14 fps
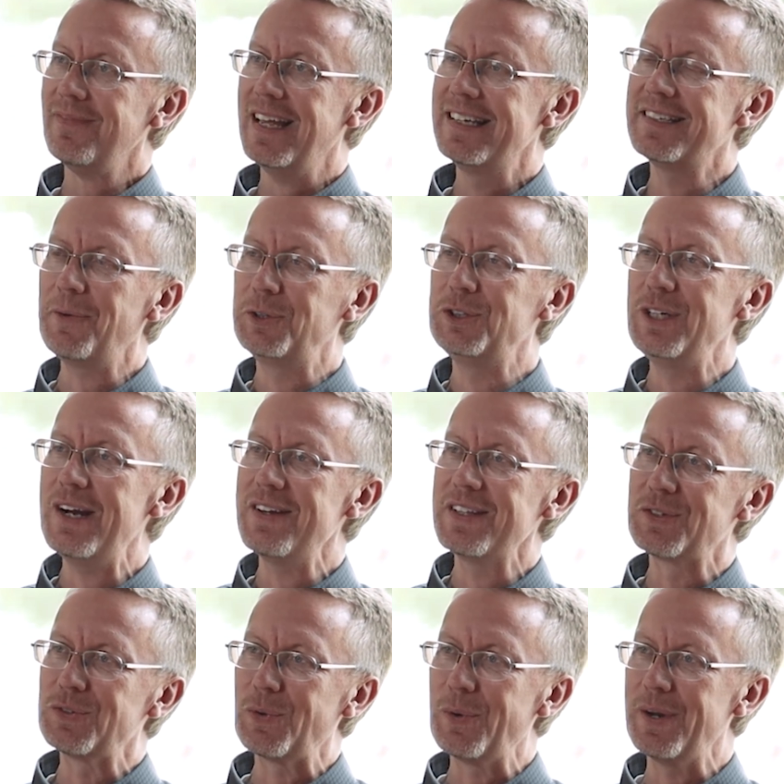As I was sharing the
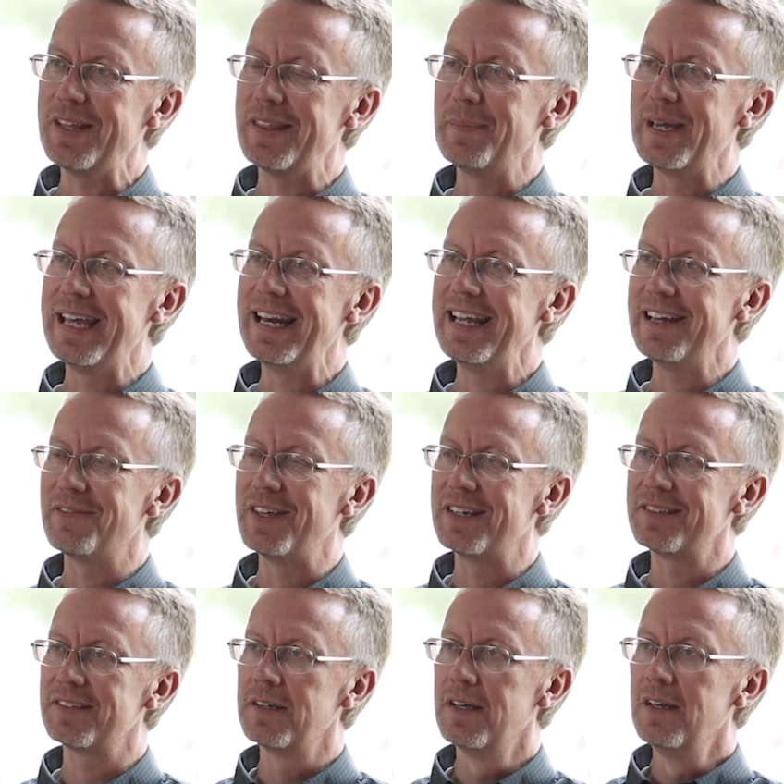story at the beginning of
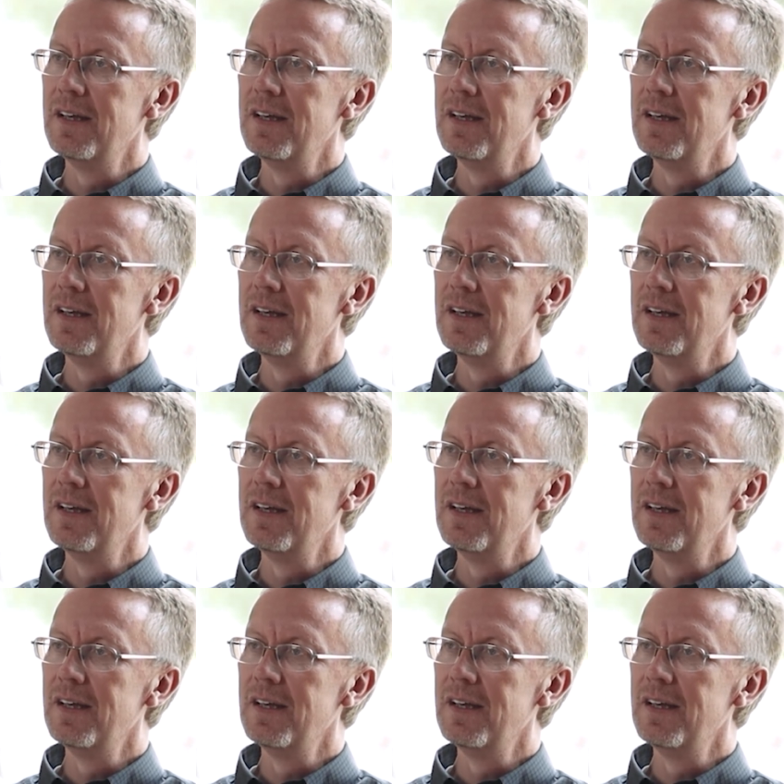this,